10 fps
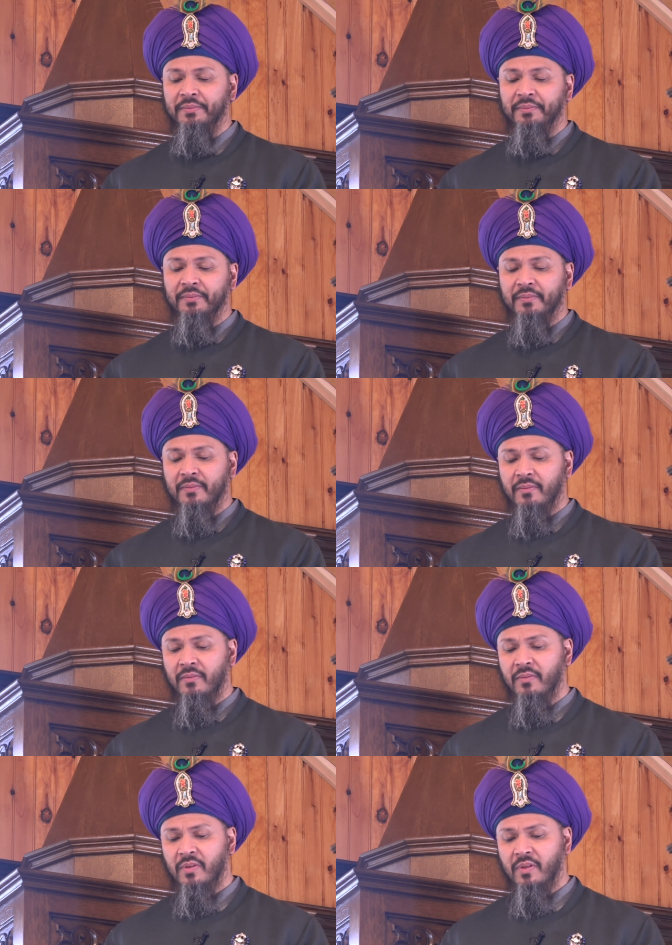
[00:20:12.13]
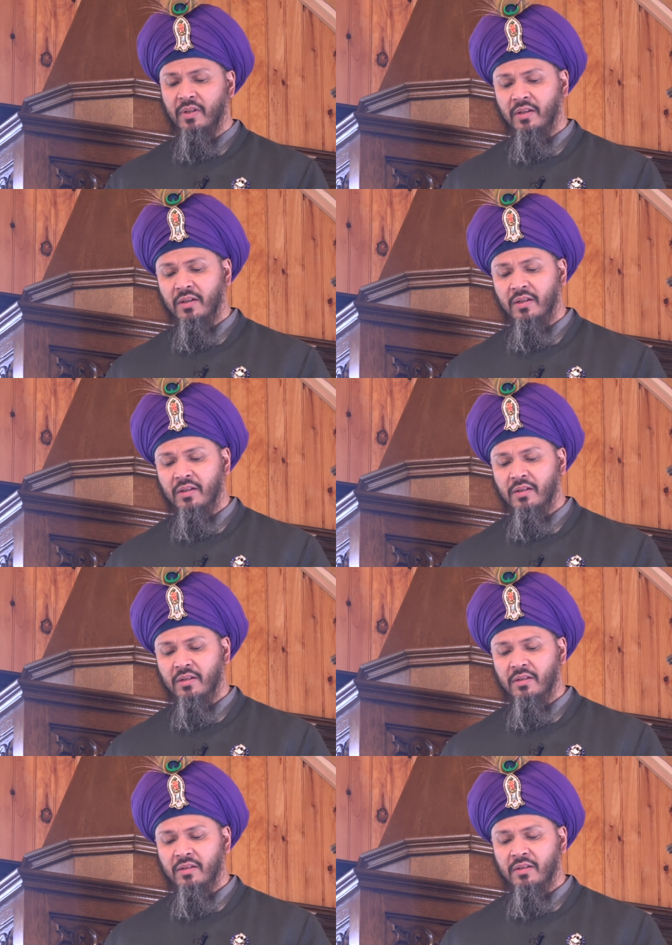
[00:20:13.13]

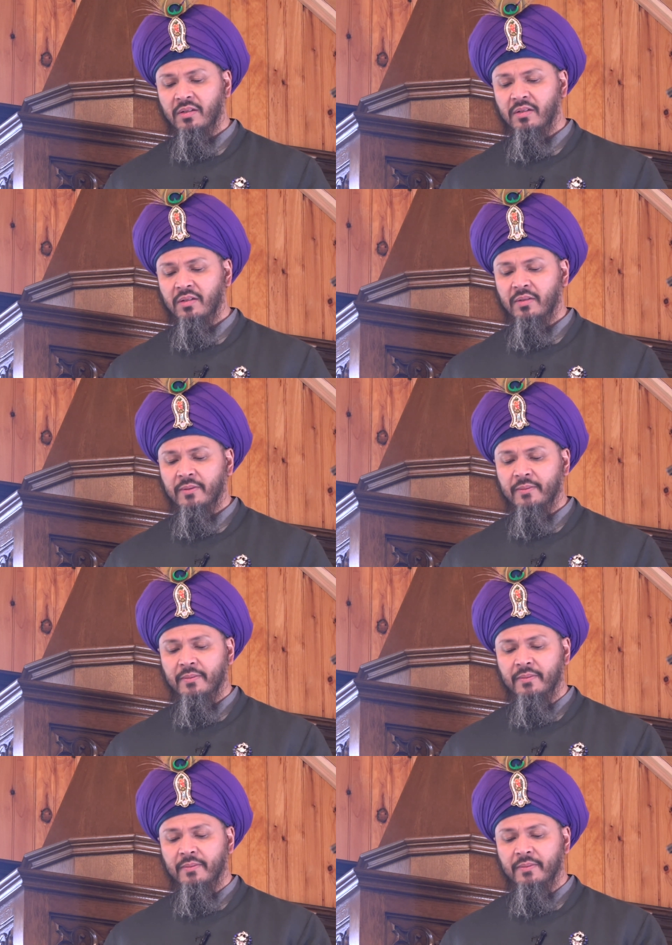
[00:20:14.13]
Nobody speaks.